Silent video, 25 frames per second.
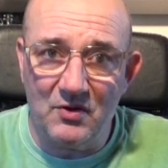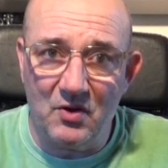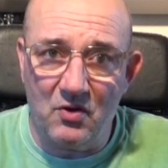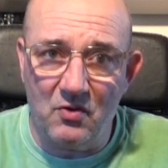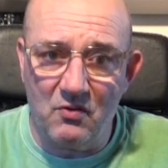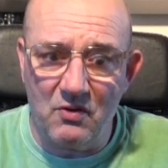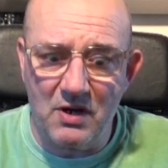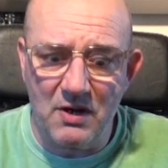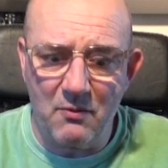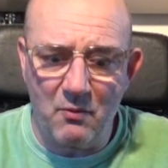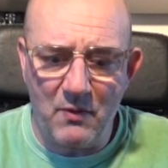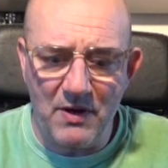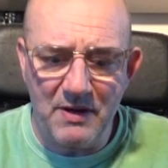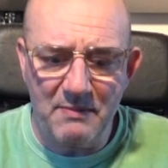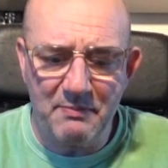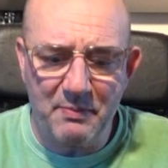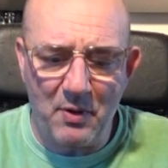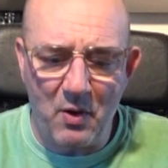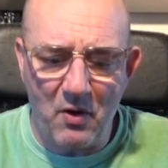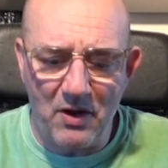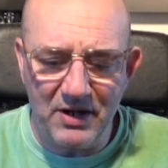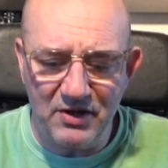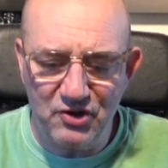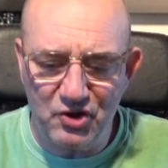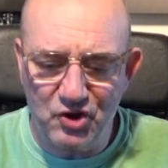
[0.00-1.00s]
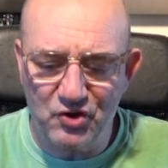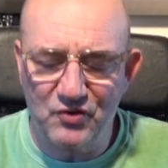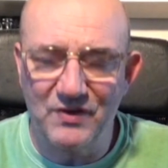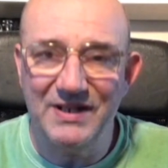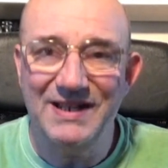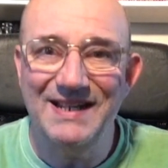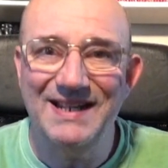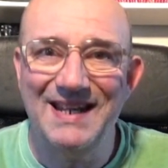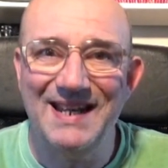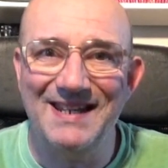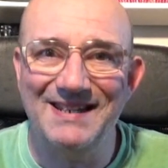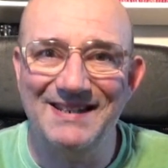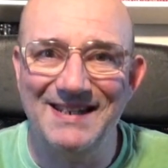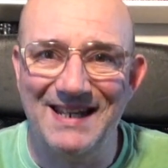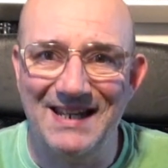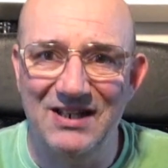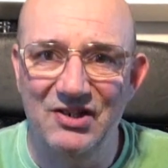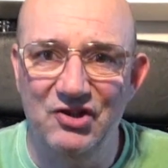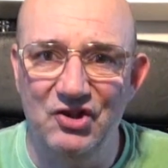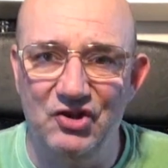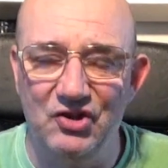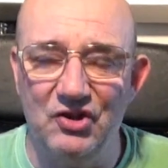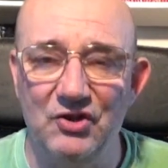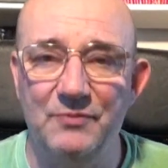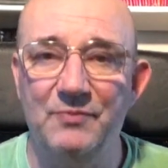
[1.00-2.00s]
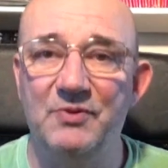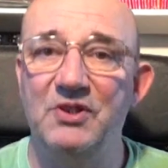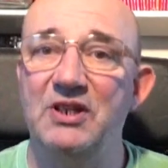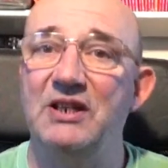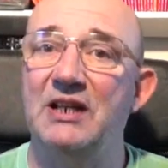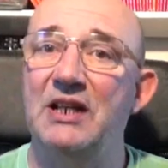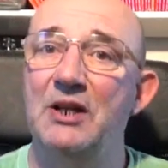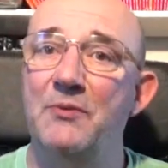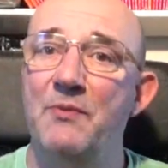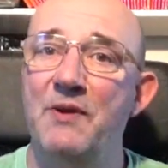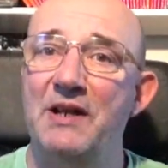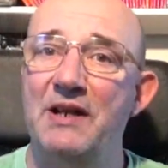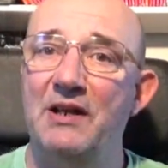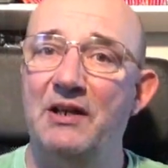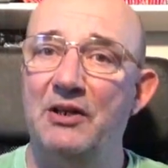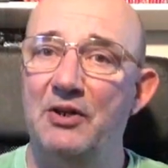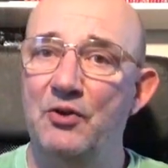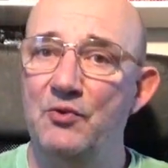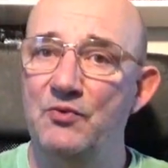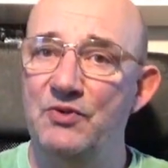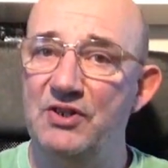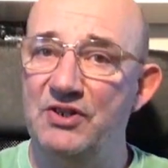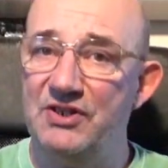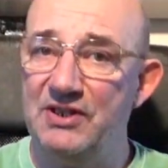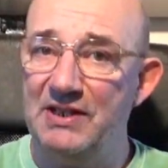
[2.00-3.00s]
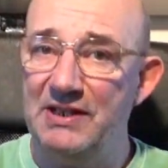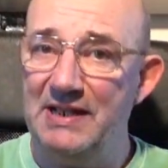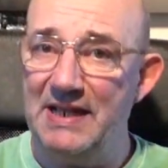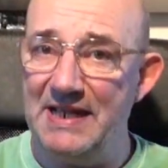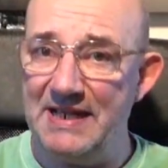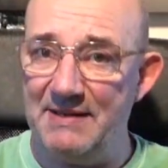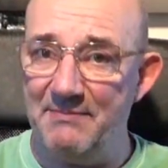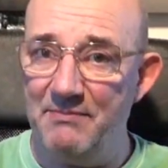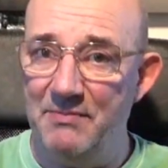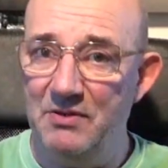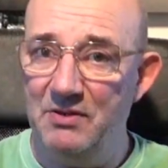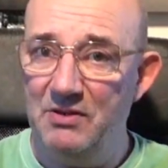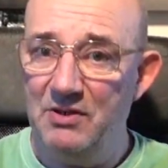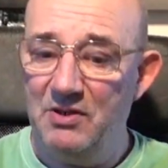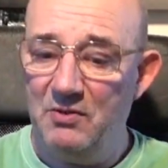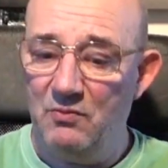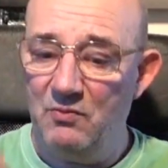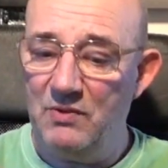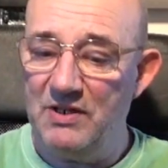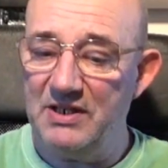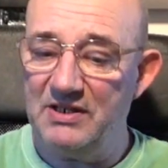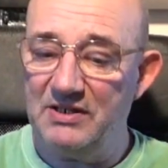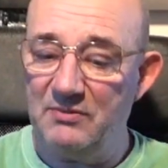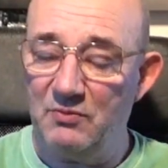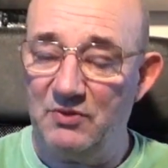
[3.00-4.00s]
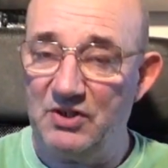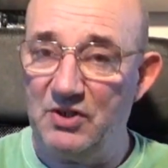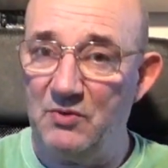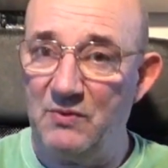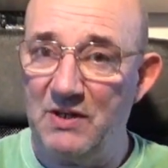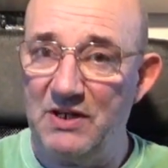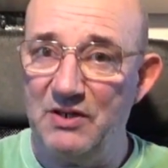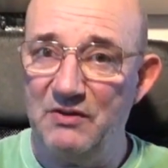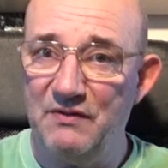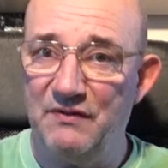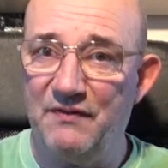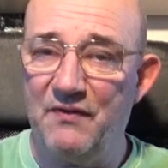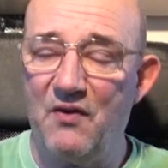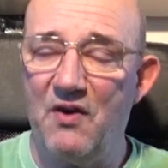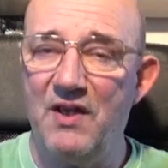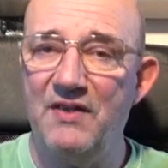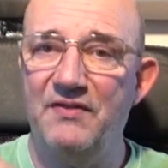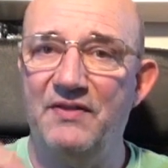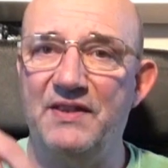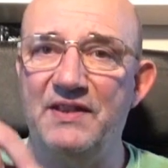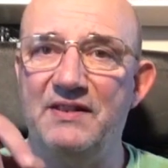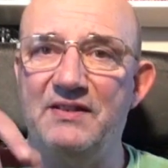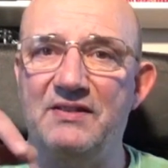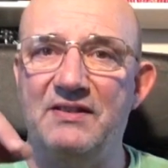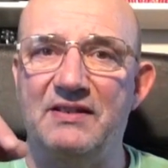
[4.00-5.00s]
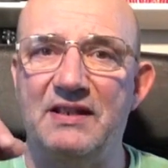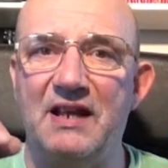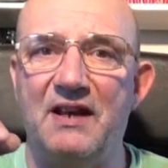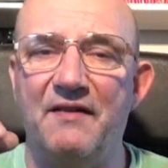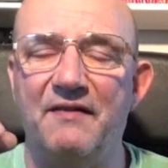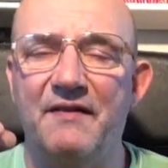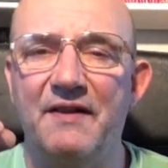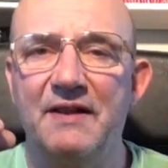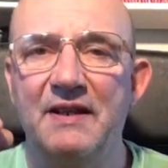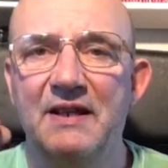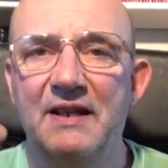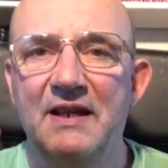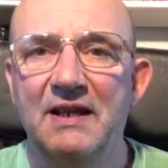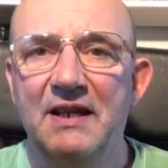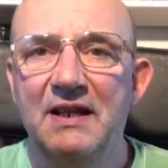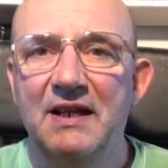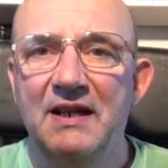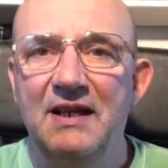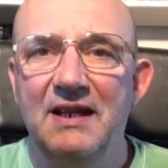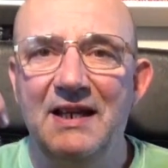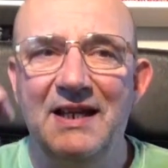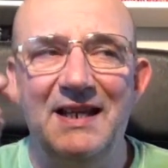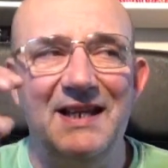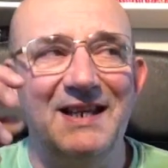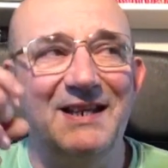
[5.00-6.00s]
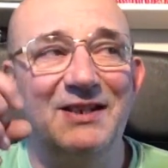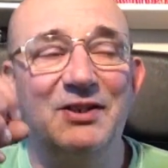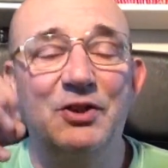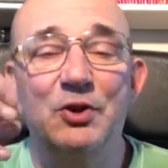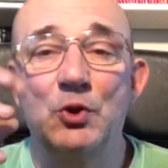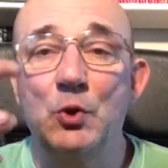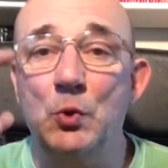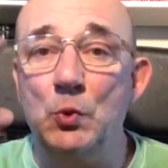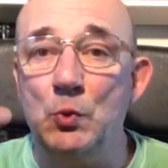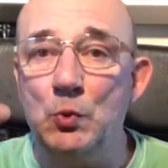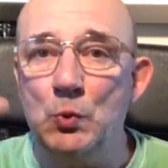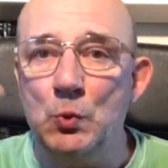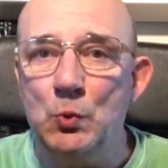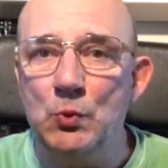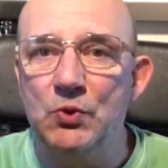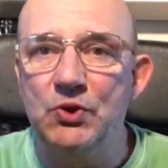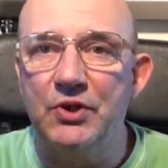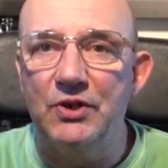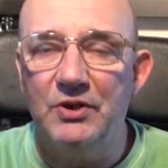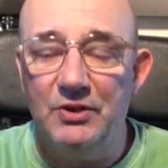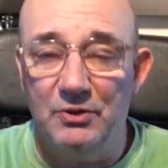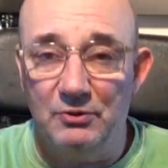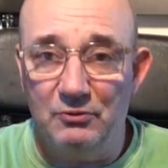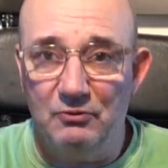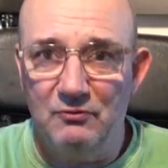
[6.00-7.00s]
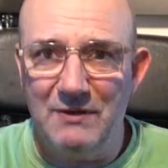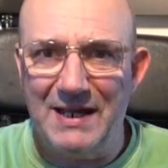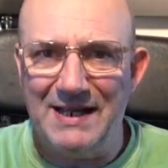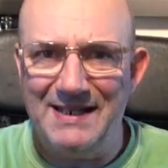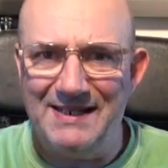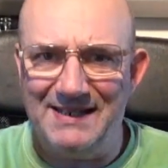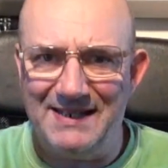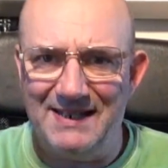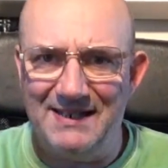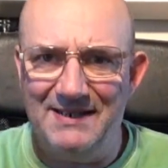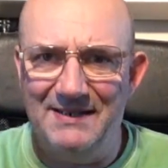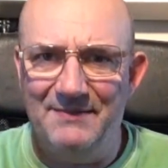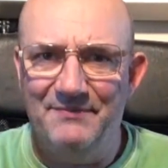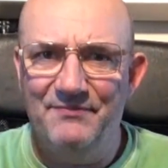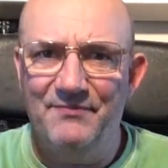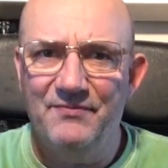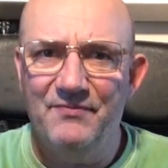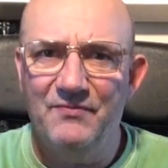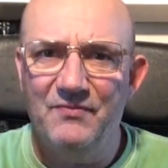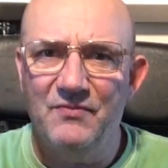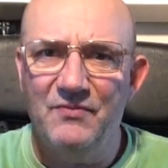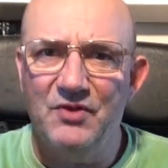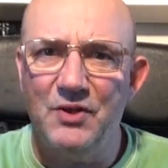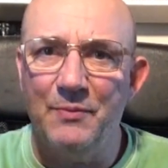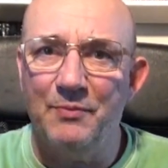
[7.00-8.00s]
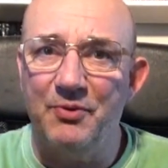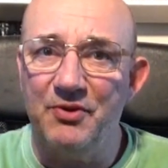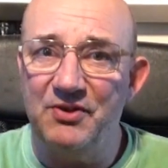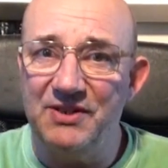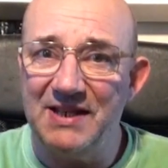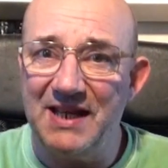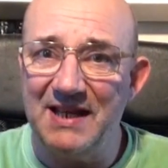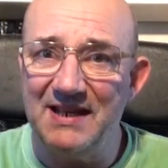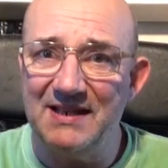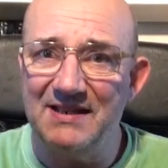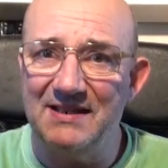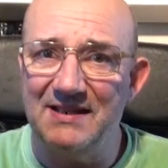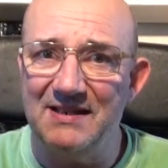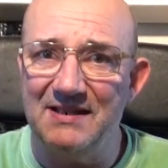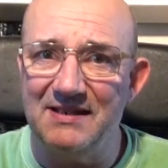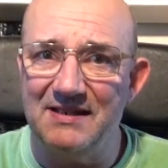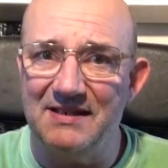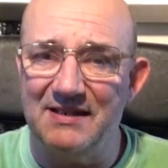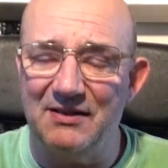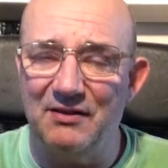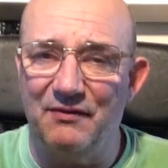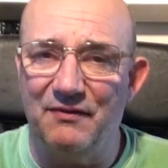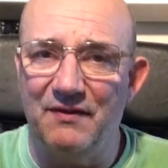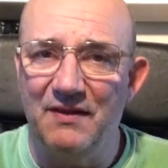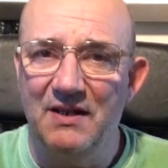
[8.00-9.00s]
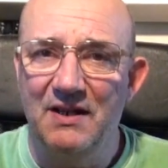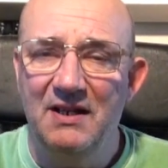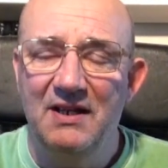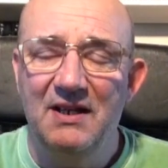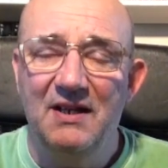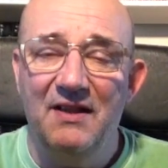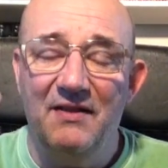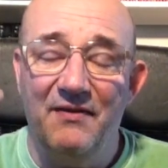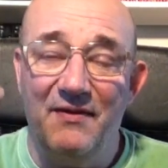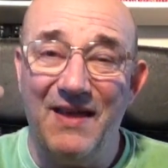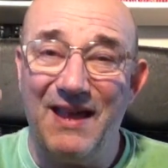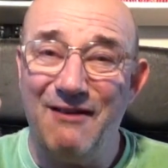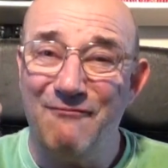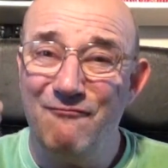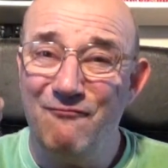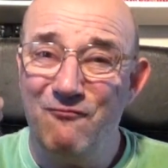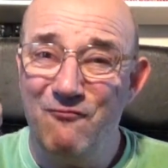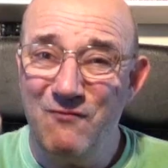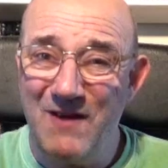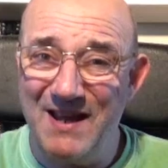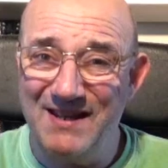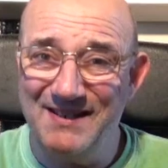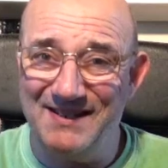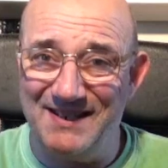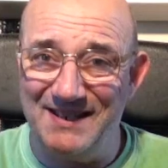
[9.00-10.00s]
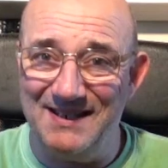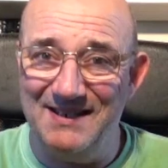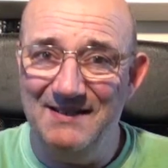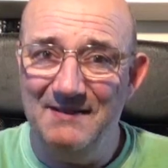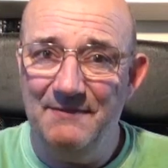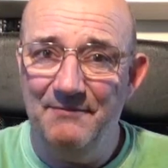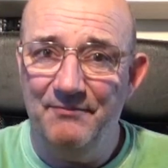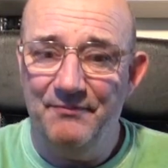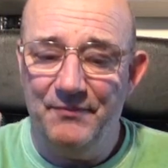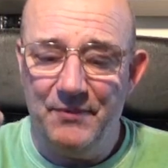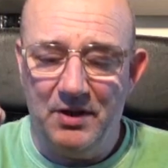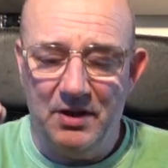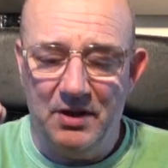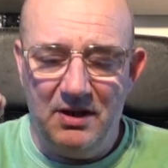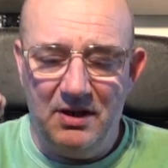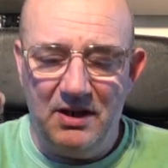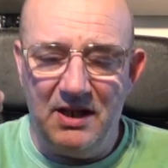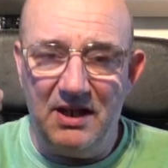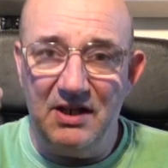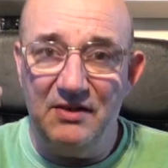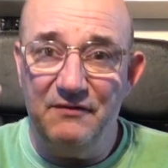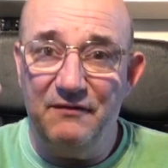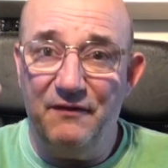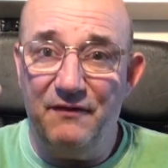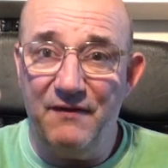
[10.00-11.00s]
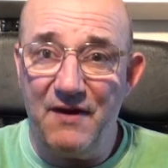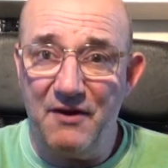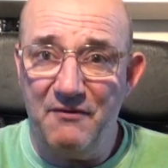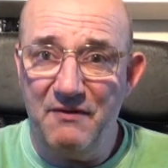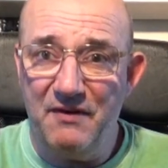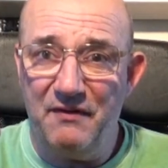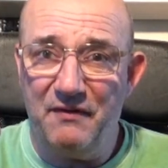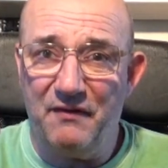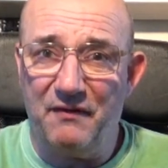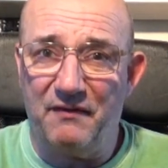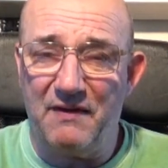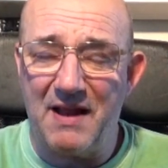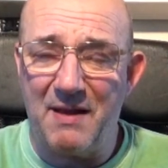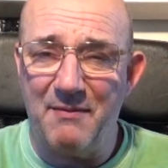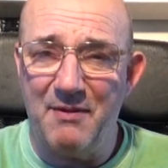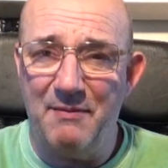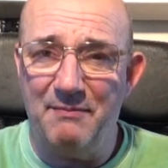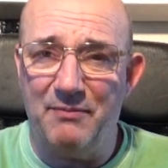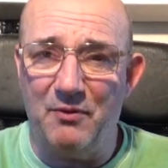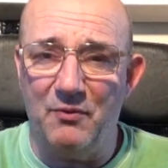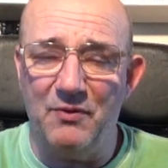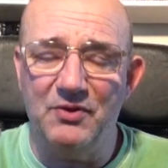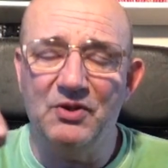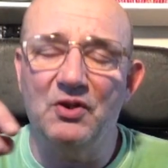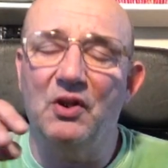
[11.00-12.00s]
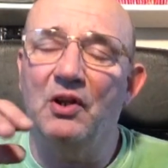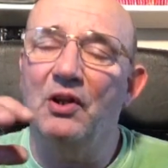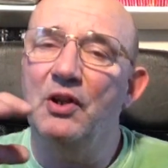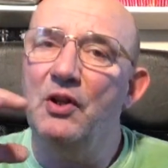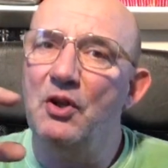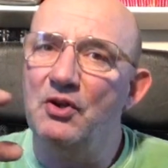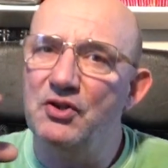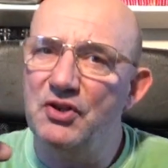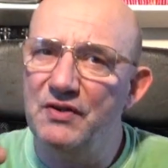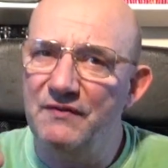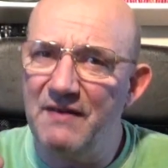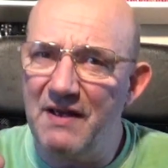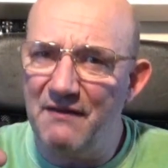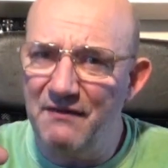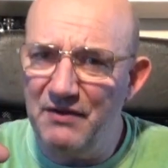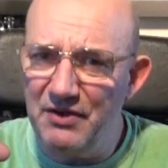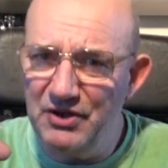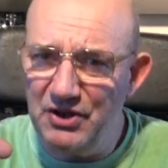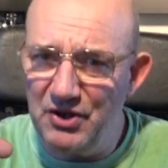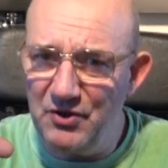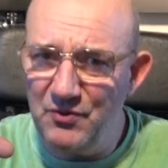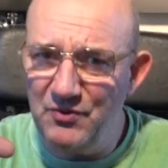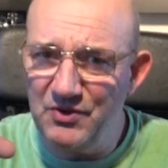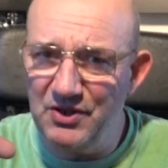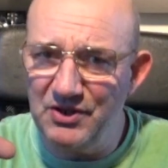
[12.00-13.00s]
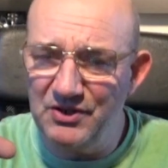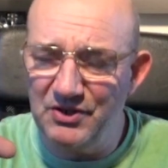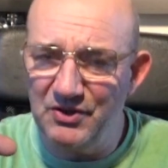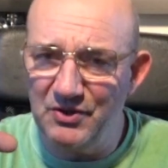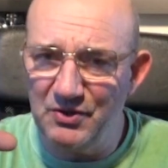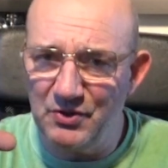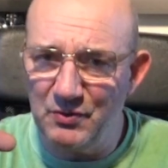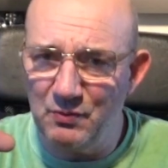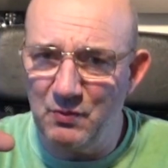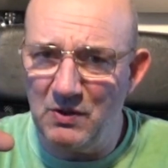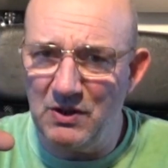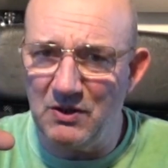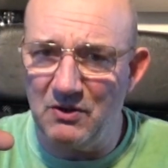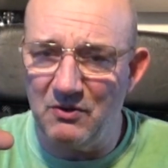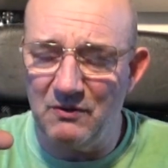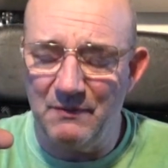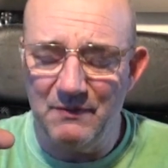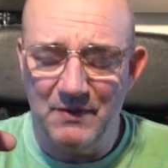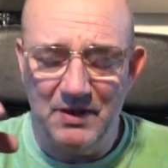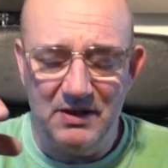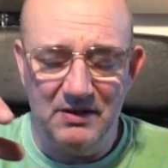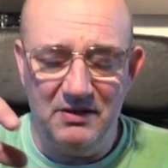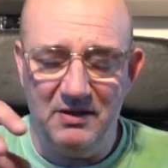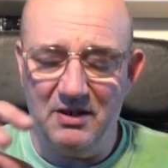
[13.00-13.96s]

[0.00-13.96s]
Alright, when a pine tree gets injured, particularly when it loses a limb, which is where you find this stuff, it exudes a resin to protect itself. That resin is very flammable. It's got lots of other uses as well.